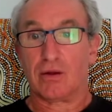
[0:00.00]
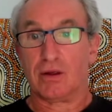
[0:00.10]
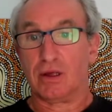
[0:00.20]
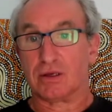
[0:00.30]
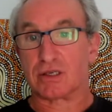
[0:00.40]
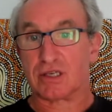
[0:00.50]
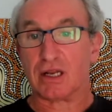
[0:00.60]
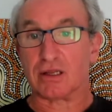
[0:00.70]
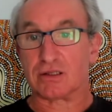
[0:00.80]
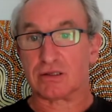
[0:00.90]
is a
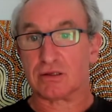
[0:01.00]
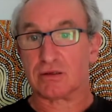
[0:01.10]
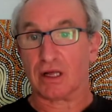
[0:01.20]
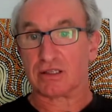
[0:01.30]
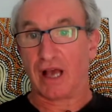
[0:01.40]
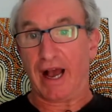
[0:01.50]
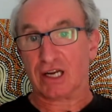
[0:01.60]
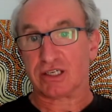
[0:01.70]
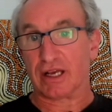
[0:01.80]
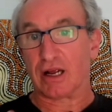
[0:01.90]
sentence that's
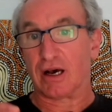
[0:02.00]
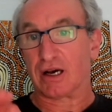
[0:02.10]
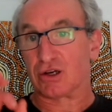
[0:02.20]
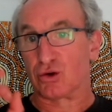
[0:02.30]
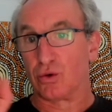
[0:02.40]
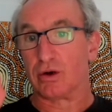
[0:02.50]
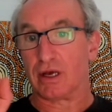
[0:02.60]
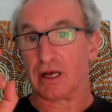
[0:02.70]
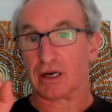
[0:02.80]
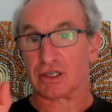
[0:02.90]
actually a good
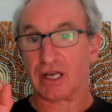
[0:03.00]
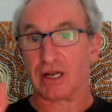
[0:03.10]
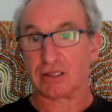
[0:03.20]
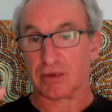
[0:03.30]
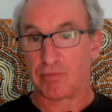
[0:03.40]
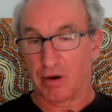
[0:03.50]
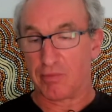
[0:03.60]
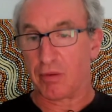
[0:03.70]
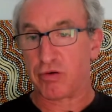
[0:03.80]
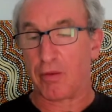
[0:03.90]
English sentence, a
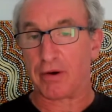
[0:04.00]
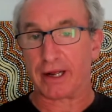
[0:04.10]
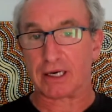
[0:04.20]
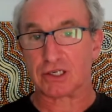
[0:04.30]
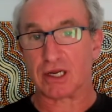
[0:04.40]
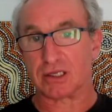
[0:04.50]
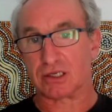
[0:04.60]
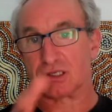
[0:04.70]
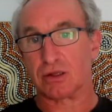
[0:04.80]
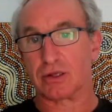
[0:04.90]
proper English
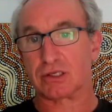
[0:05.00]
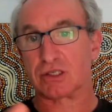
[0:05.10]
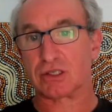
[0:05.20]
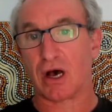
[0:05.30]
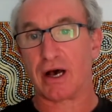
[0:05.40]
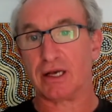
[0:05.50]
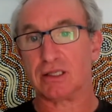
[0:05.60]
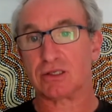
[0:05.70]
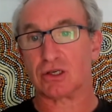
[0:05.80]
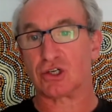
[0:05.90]
sentence. It's, the
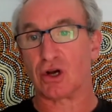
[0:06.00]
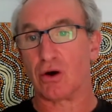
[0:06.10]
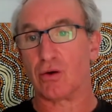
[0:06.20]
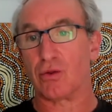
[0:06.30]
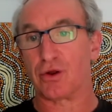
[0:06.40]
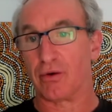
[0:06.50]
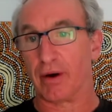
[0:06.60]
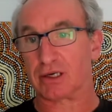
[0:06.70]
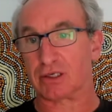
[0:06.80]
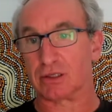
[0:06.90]
signs show the
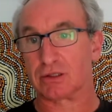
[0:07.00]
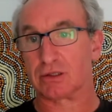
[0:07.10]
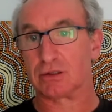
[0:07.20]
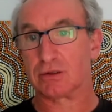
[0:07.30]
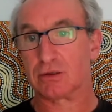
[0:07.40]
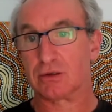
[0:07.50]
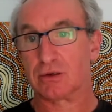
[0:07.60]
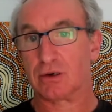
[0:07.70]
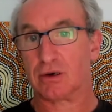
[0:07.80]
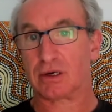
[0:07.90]
directions.
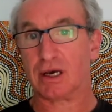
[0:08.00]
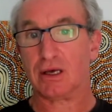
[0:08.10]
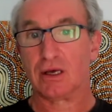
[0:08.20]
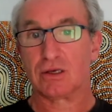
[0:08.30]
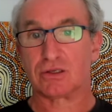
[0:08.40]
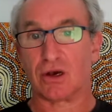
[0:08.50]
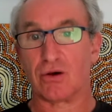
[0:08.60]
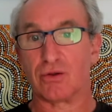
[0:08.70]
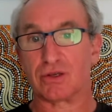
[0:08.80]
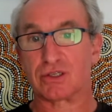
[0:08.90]
Okay,
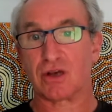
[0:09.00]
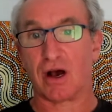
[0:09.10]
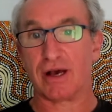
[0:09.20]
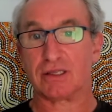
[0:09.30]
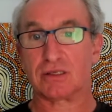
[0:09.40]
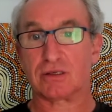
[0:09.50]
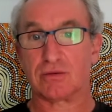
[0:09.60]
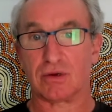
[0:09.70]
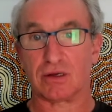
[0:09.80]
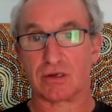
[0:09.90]
so the signs,
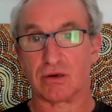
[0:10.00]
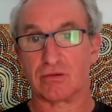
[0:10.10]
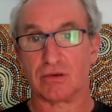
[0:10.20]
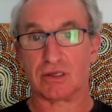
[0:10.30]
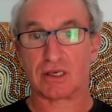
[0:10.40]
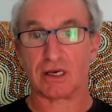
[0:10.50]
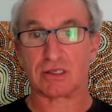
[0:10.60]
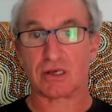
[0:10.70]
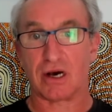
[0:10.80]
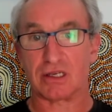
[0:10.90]
so in this
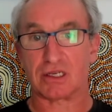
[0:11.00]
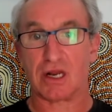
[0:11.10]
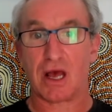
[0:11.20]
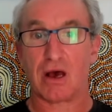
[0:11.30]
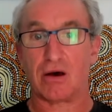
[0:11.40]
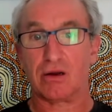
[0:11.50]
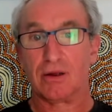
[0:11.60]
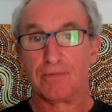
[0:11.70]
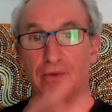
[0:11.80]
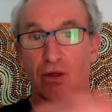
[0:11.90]
case, sign is a noun,
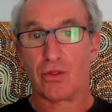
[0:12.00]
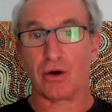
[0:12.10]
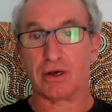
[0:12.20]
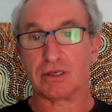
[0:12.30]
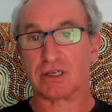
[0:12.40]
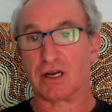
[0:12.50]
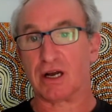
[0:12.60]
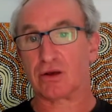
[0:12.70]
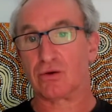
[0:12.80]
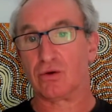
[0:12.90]
the is an
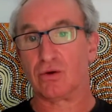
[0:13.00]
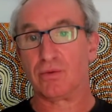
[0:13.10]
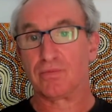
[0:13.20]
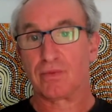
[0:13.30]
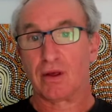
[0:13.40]
article,